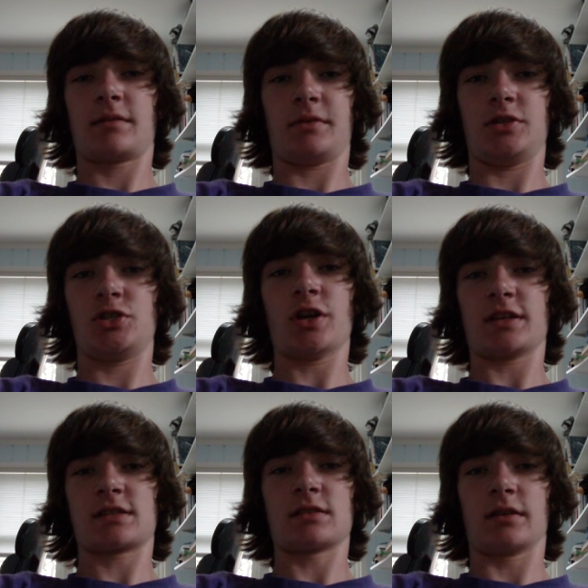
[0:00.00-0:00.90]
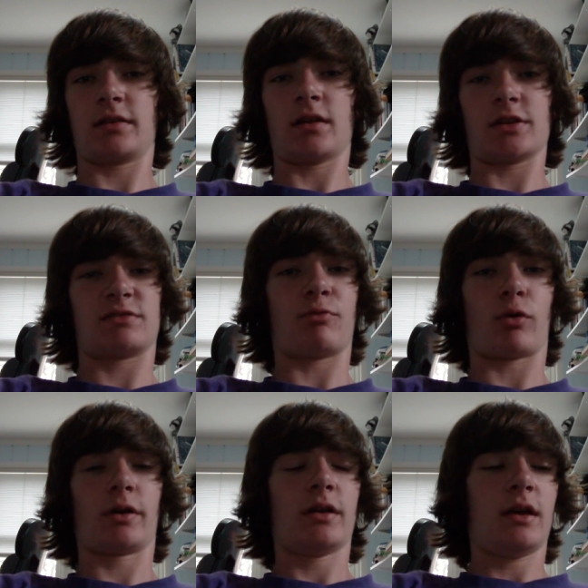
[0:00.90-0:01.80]
going to be just like a
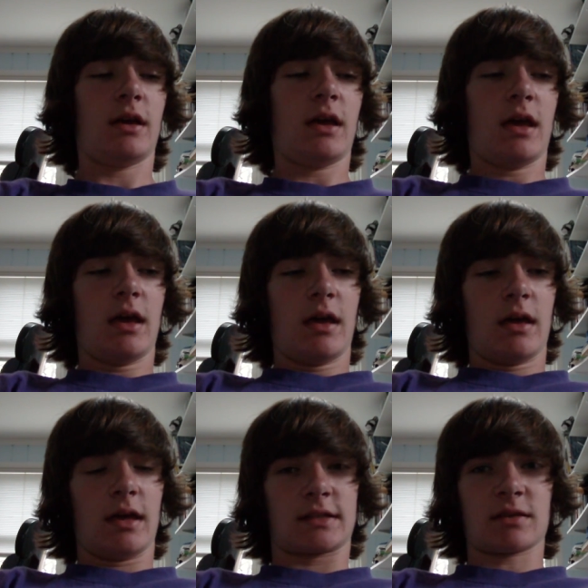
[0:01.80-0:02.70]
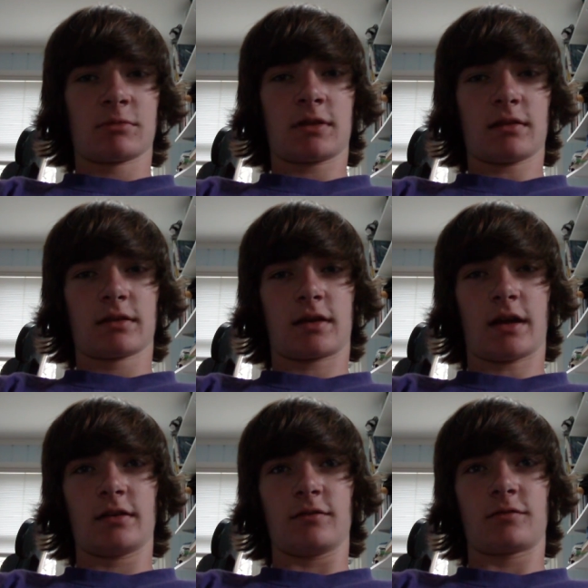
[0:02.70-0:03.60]
sport. It's something that like
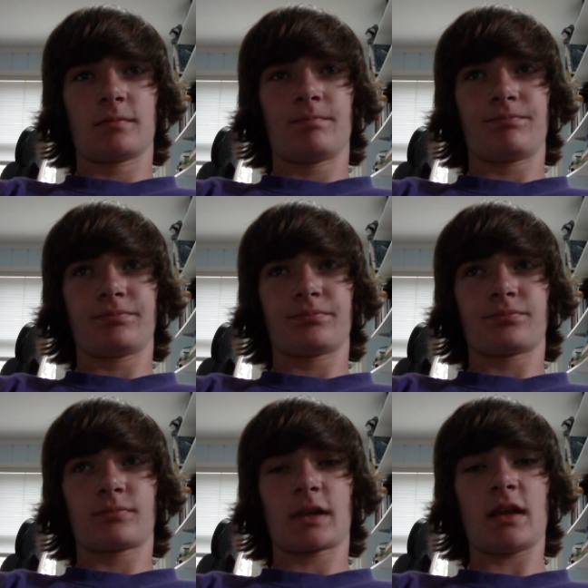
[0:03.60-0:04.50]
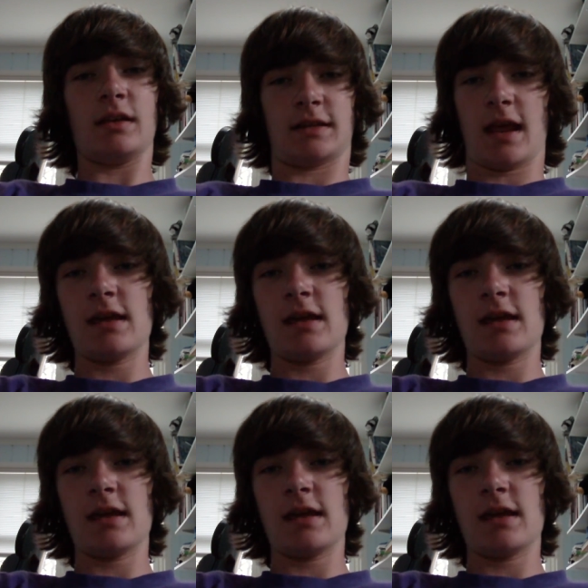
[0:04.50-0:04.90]
kind of it